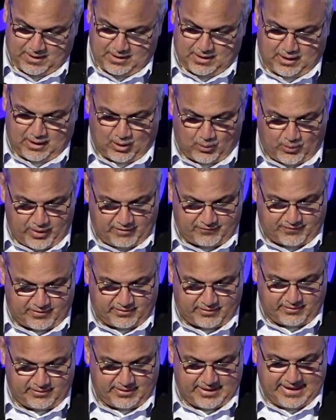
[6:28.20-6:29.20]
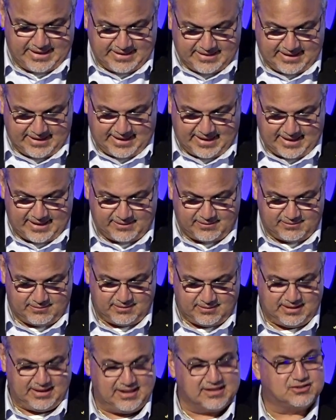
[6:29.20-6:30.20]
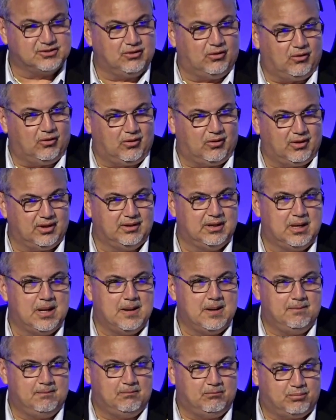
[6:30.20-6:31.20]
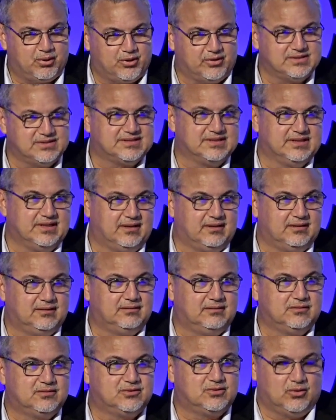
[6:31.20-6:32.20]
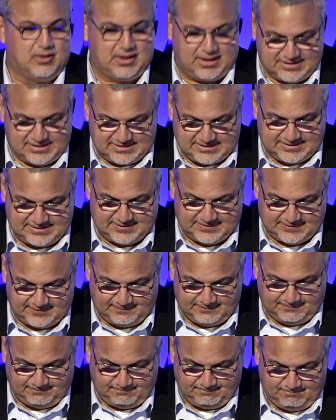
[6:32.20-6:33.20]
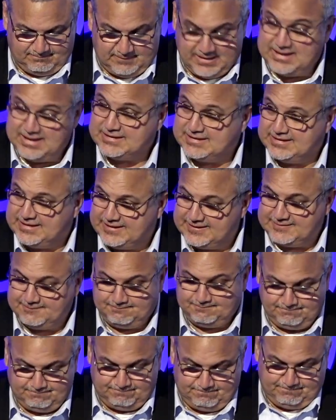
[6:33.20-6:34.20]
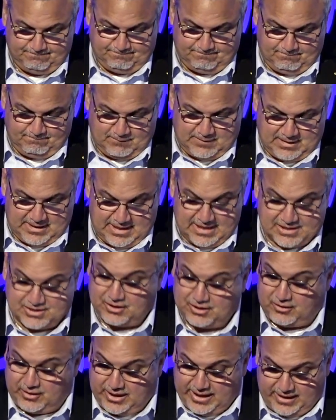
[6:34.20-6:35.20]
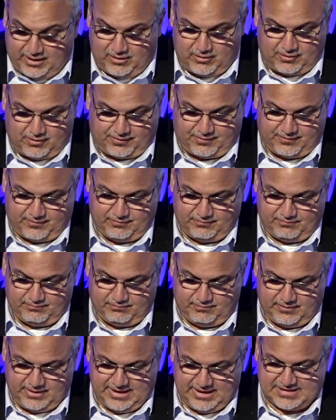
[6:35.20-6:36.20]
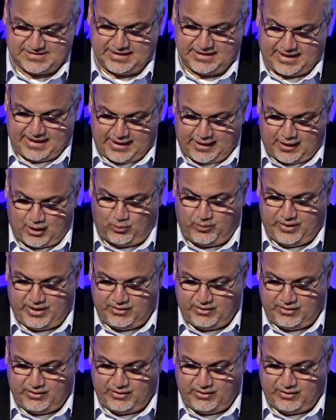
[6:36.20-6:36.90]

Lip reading: However, in the end, it's all personal to us, isn't it? It's our health, it's the care we